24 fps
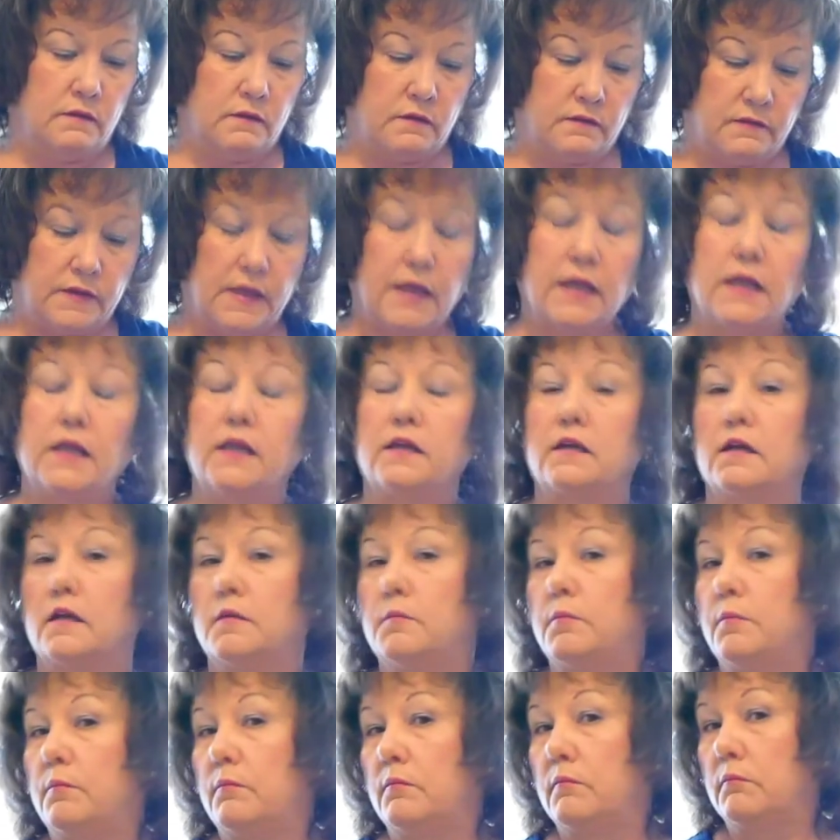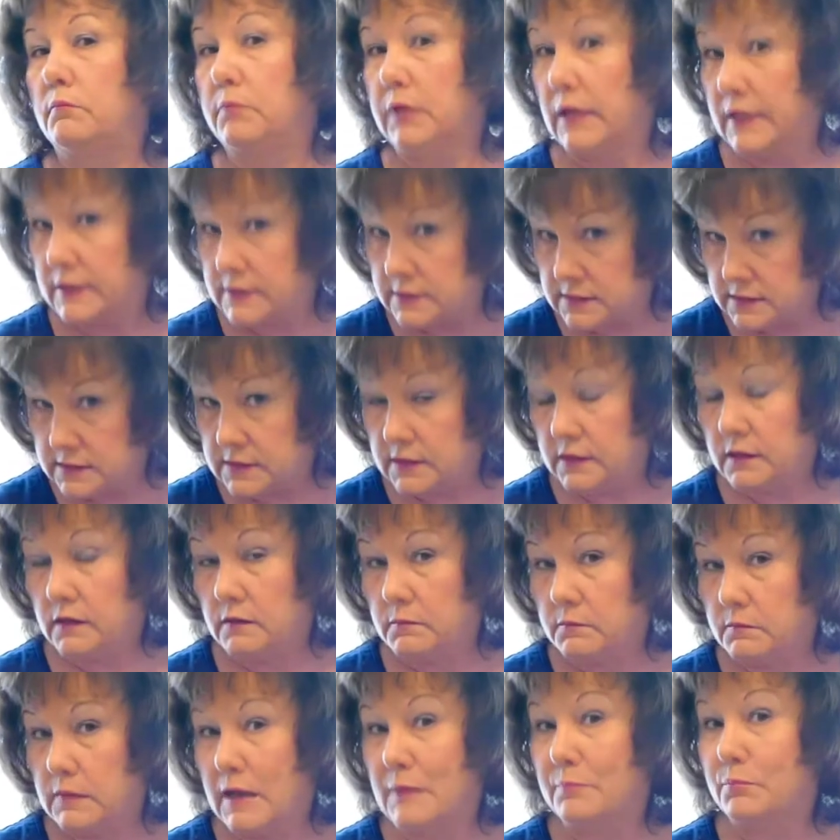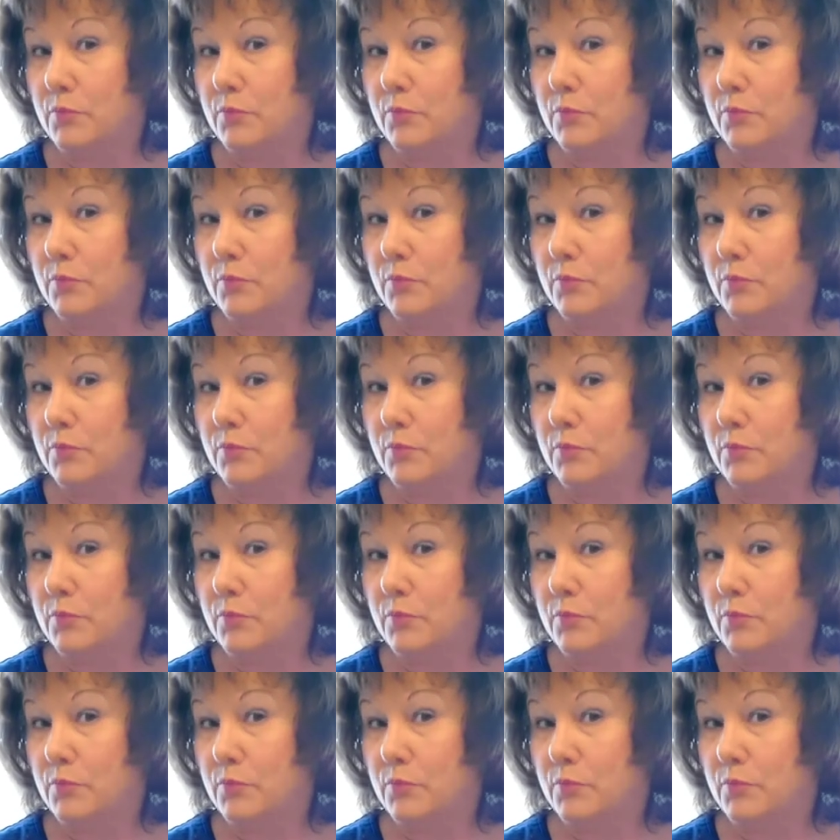that he could bless them by